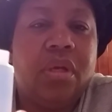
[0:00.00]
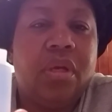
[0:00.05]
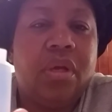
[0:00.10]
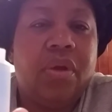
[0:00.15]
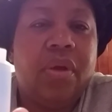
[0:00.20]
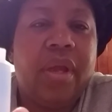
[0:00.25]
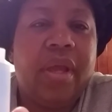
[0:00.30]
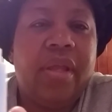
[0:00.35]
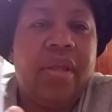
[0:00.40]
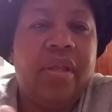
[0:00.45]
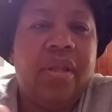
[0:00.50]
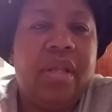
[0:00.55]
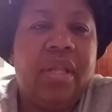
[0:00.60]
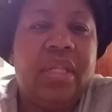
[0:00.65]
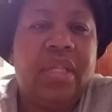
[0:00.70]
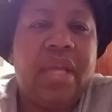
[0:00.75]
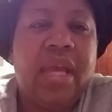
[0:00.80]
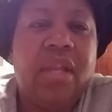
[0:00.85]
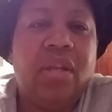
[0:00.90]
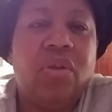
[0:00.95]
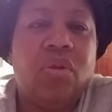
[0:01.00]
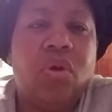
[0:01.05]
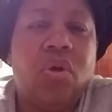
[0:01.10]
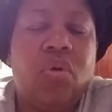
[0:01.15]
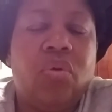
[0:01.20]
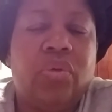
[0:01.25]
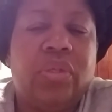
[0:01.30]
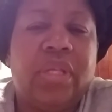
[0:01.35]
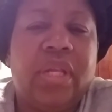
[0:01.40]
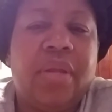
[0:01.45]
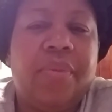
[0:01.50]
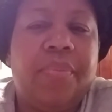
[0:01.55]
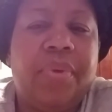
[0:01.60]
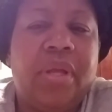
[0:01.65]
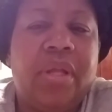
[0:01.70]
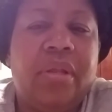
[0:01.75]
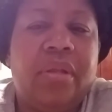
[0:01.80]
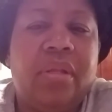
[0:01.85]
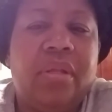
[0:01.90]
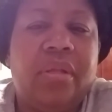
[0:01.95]
right? It's got little holes in it,
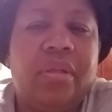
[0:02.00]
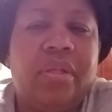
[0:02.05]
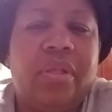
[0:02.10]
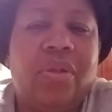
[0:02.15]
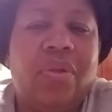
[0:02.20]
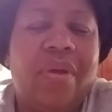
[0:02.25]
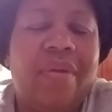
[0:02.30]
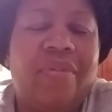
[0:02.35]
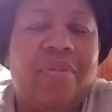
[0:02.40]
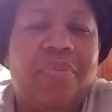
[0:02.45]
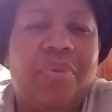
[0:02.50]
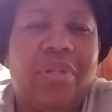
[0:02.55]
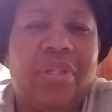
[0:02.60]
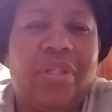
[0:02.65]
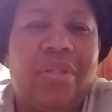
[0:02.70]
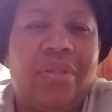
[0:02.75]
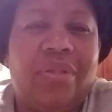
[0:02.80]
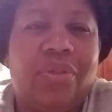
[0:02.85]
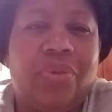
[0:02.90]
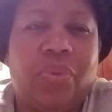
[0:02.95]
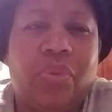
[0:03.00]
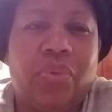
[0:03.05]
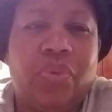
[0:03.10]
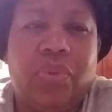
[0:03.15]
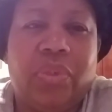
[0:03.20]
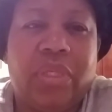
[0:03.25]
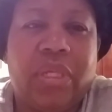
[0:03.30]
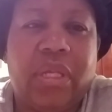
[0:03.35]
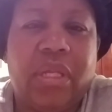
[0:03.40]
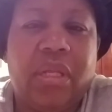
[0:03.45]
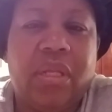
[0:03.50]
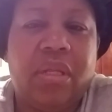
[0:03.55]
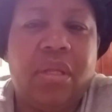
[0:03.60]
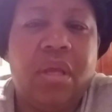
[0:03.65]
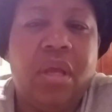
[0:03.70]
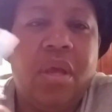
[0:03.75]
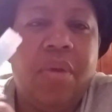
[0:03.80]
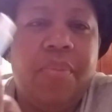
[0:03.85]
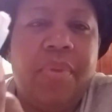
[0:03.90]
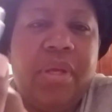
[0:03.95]
but you don't have to put screws in
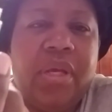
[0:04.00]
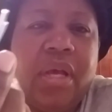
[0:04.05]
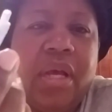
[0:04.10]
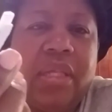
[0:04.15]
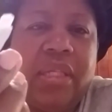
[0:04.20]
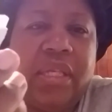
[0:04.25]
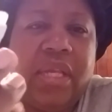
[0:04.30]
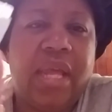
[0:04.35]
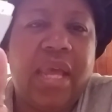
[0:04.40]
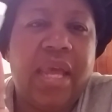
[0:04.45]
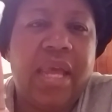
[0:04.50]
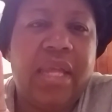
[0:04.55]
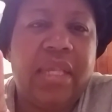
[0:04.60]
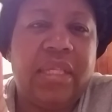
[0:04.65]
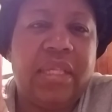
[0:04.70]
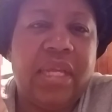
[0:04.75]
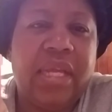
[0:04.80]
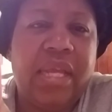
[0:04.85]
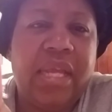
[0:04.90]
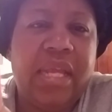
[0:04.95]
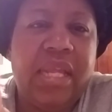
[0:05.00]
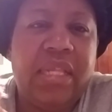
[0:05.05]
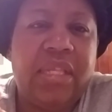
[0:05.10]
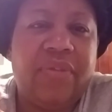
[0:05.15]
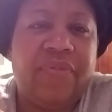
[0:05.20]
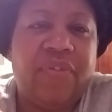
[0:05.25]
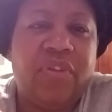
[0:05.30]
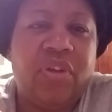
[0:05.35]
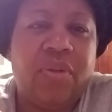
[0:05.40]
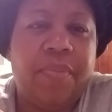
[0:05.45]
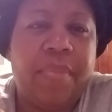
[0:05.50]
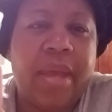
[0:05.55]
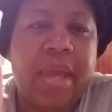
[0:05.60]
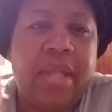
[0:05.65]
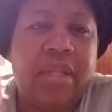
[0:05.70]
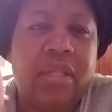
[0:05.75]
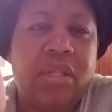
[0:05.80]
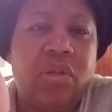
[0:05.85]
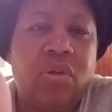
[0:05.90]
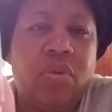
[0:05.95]
it because it has adhesive on the
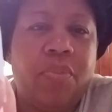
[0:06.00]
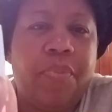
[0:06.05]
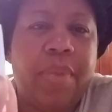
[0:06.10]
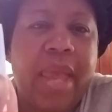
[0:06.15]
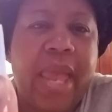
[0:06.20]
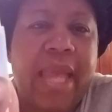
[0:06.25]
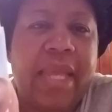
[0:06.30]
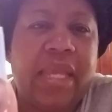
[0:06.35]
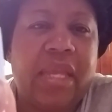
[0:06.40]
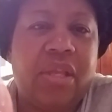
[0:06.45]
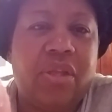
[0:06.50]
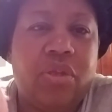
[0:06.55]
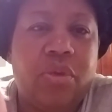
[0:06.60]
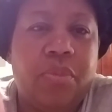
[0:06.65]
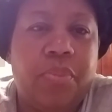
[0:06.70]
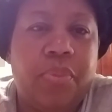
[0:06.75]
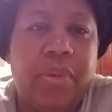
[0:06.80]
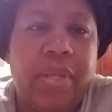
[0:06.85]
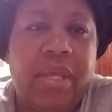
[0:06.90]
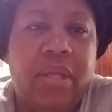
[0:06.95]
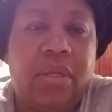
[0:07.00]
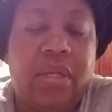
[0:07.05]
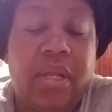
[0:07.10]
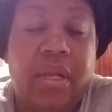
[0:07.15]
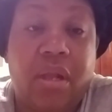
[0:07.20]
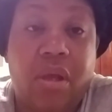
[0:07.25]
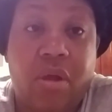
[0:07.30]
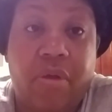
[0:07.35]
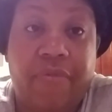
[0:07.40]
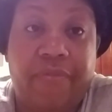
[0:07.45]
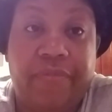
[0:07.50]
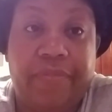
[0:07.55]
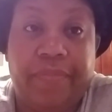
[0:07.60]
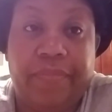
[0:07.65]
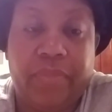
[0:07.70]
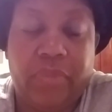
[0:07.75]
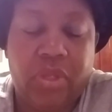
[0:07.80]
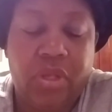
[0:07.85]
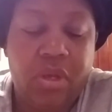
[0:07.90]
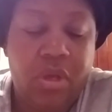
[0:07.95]
back, the little backing. You peel that off.
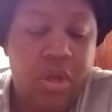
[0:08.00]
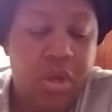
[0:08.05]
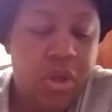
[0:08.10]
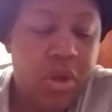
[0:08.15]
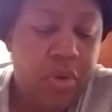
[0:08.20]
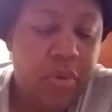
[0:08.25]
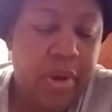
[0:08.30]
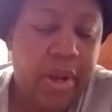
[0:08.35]
All